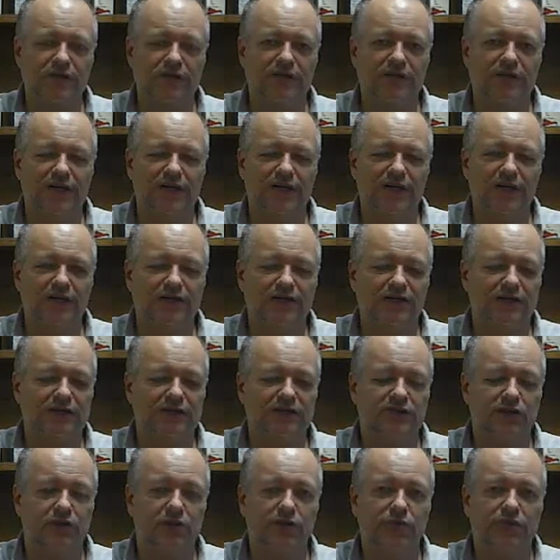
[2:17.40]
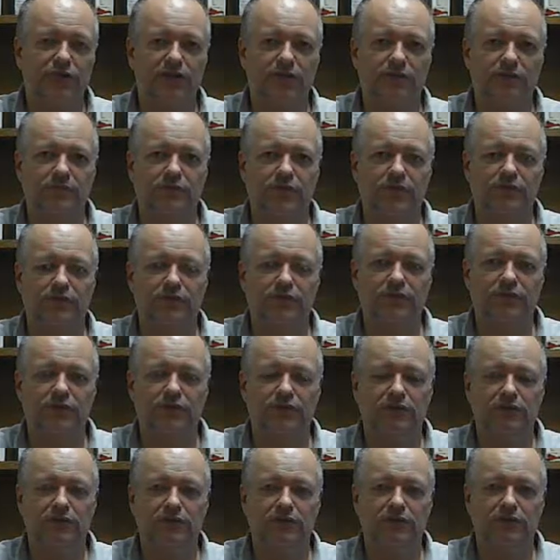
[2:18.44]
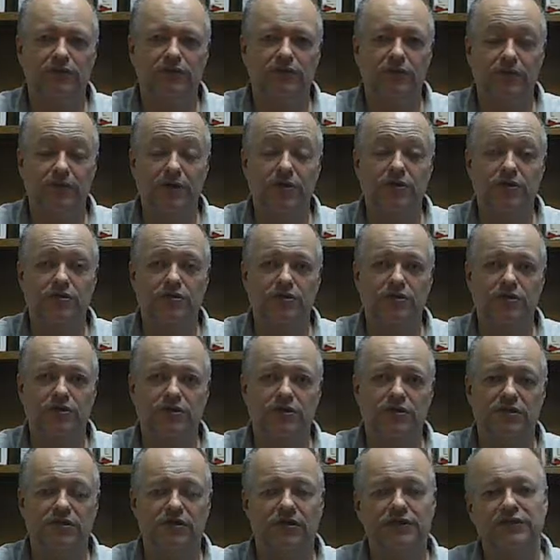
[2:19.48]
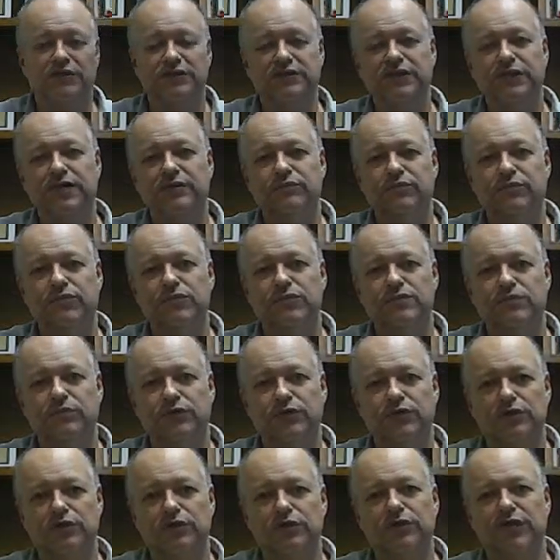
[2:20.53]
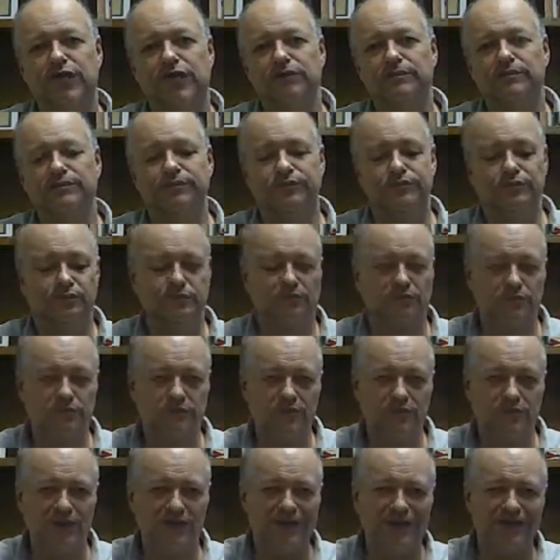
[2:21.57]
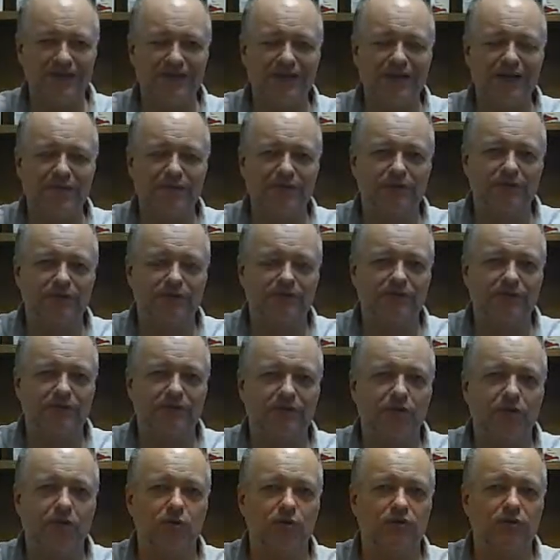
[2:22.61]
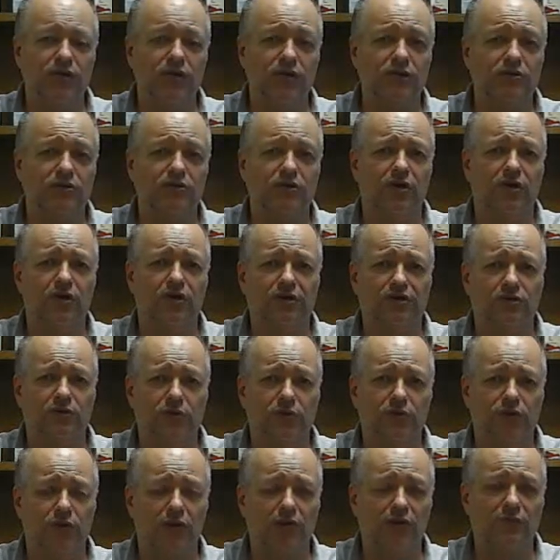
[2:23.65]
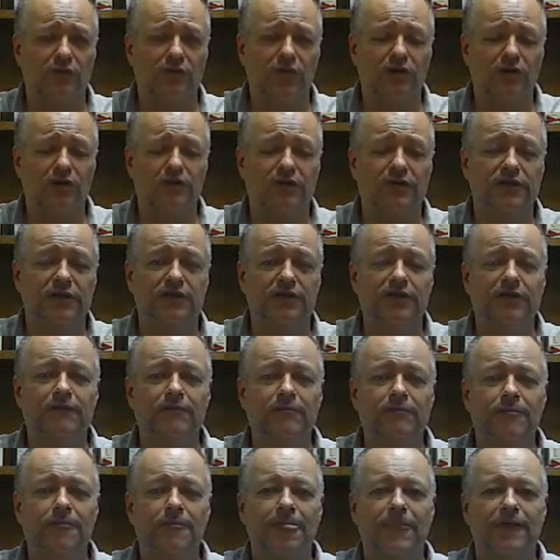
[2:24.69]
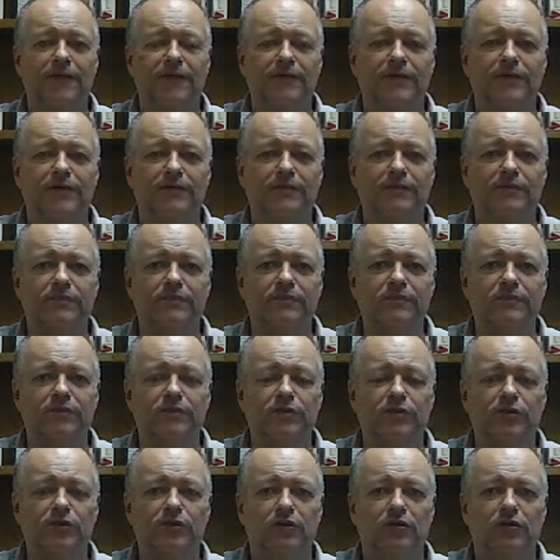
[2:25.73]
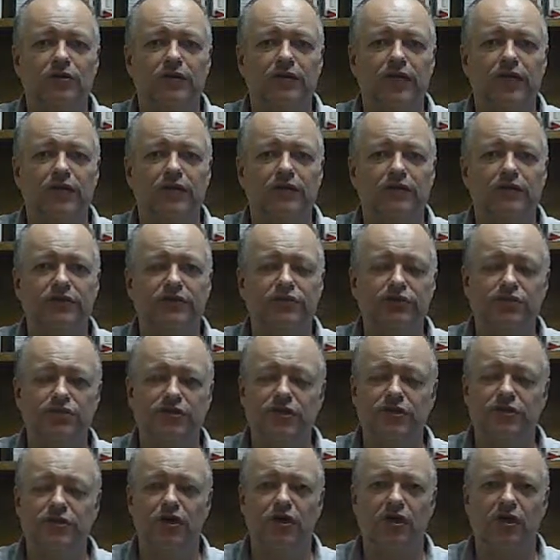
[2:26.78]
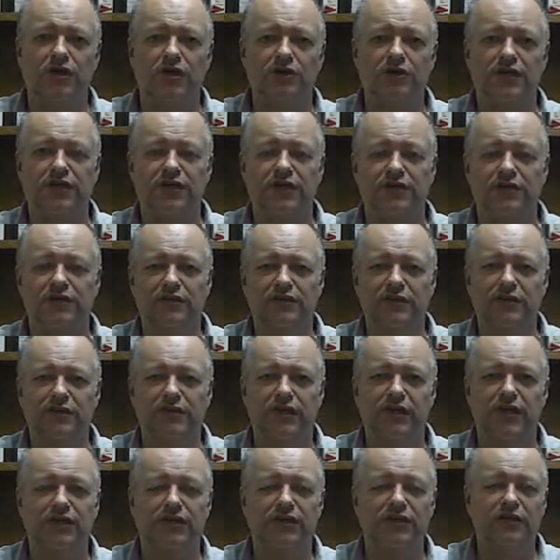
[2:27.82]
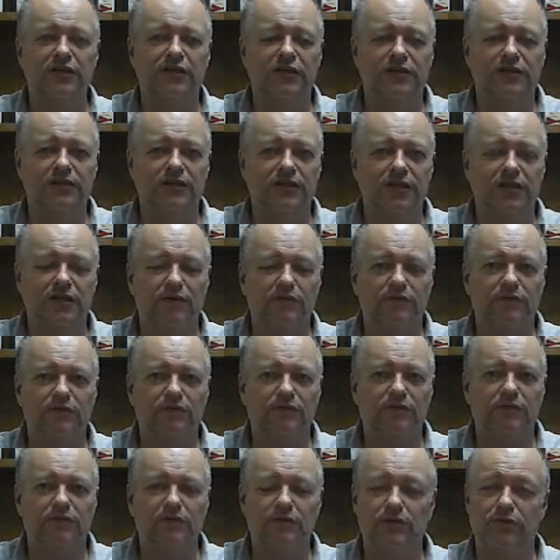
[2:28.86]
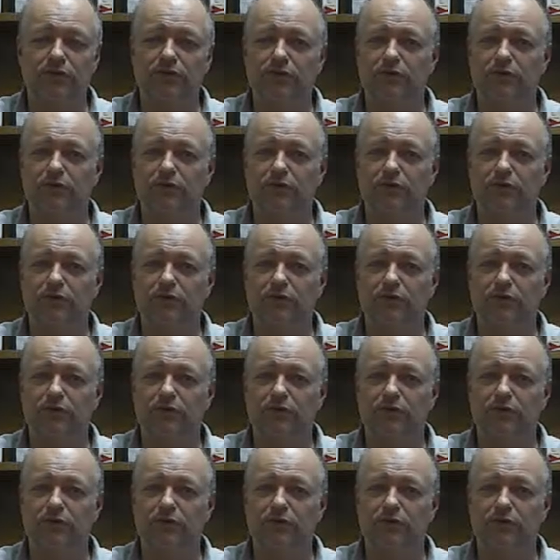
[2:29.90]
Again, this is the whole thing about appearances, and it's the same reason when you look at example of taking a dog into a dog park, and you'll see dogs that in there that from a